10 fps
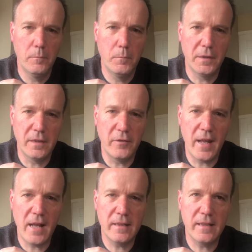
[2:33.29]
But the
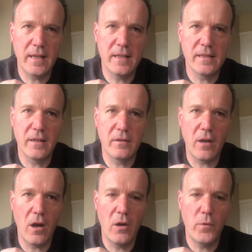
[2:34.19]
reality is that
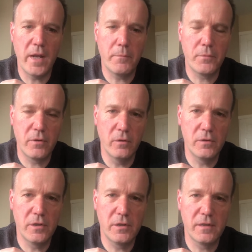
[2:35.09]
how we
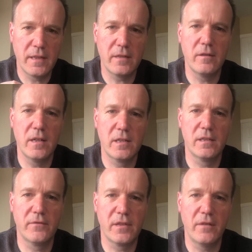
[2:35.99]
approach
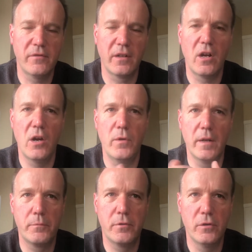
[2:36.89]
situations of suffering, how we
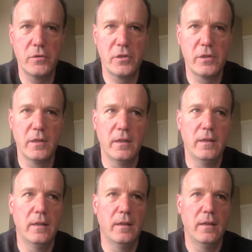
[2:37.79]
approach
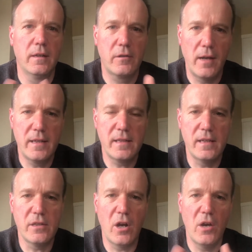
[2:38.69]

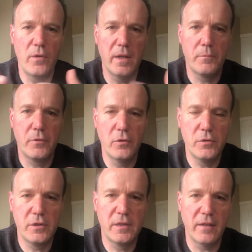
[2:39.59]
crises, how we
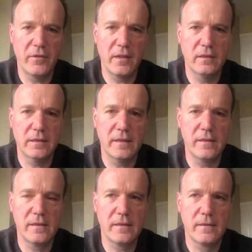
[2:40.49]
approach
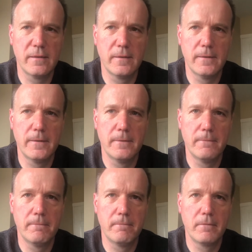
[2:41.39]
difficulties
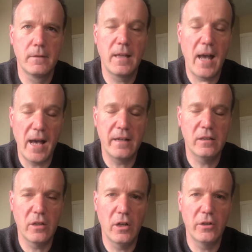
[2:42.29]
can
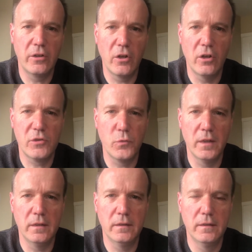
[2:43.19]
allow God's
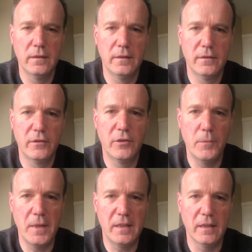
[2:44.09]
will to
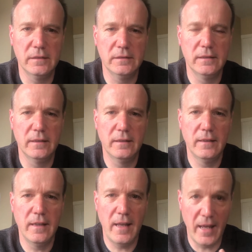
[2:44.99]
be done
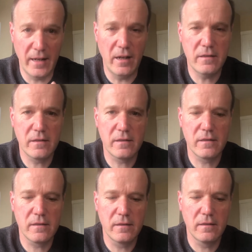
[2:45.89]
in us
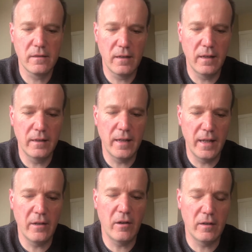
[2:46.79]
and
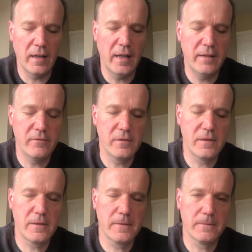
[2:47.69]
in our lives.